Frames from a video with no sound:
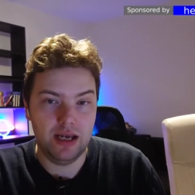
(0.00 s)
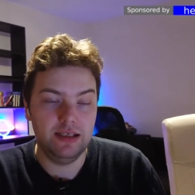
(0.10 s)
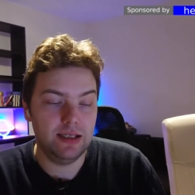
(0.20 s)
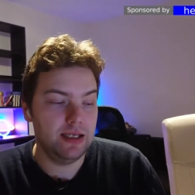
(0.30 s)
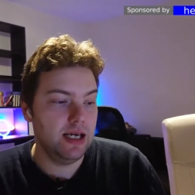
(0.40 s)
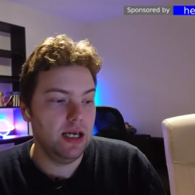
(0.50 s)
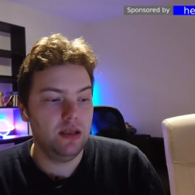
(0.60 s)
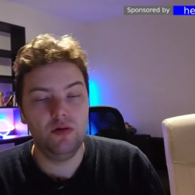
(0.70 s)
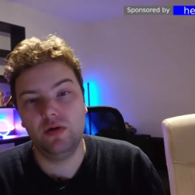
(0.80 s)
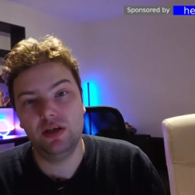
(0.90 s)
raise it,
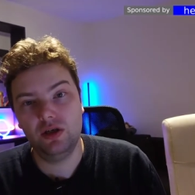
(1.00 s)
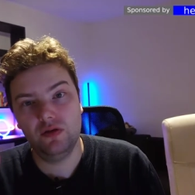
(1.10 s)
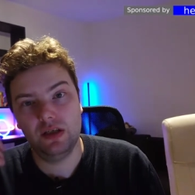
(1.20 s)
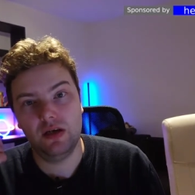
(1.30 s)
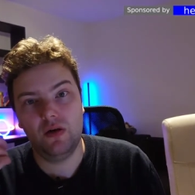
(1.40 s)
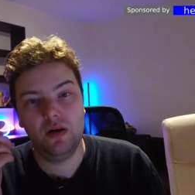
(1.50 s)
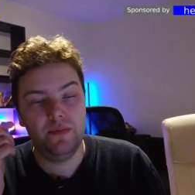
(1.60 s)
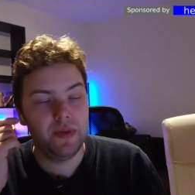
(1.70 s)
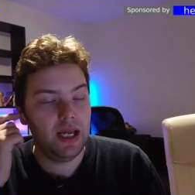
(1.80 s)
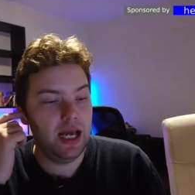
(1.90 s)
no issues at
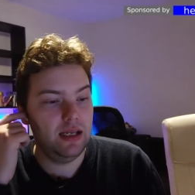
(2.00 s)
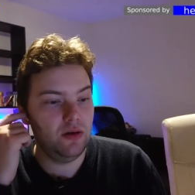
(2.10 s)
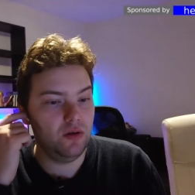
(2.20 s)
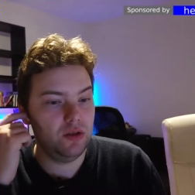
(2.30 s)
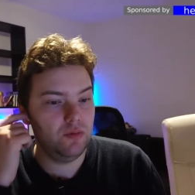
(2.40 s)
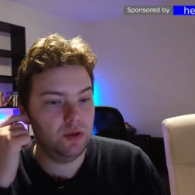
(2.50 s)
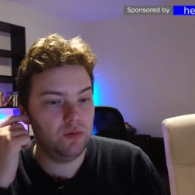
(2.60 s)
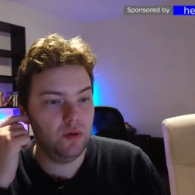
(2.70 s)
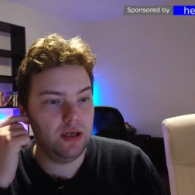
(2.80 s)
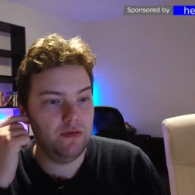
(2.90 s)
all. And also
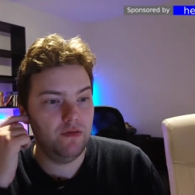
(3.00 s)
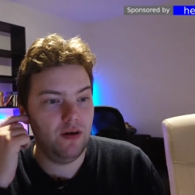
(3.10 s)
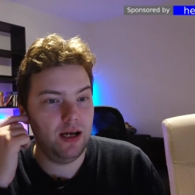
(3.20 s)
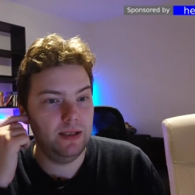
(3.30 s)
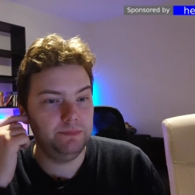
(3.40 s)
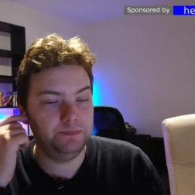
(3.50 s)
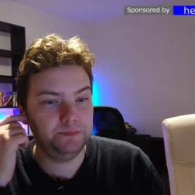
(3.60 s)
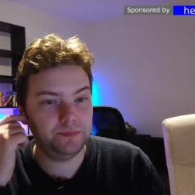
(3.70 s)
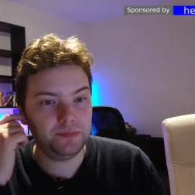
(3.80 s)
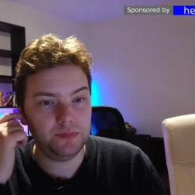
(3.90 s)
what's working fine
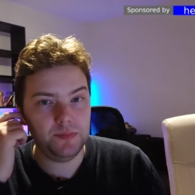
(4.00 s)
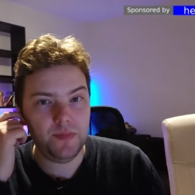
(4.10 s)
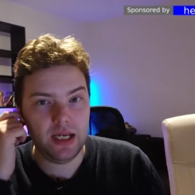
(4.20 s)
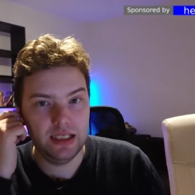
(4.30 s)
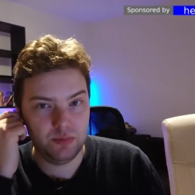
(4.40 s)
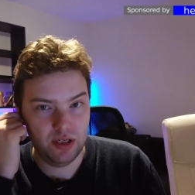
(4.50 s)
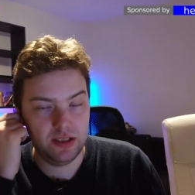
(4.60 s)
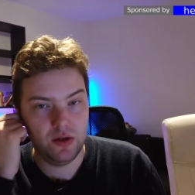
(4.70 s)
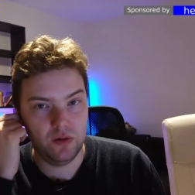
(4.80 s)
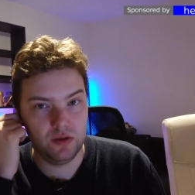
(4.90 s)
is
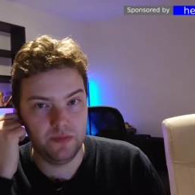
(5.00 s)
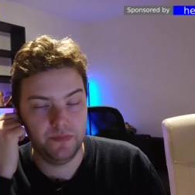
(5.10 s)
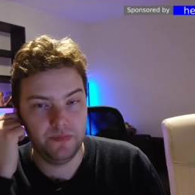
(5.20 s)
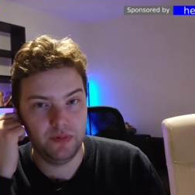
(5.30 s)
press and hold.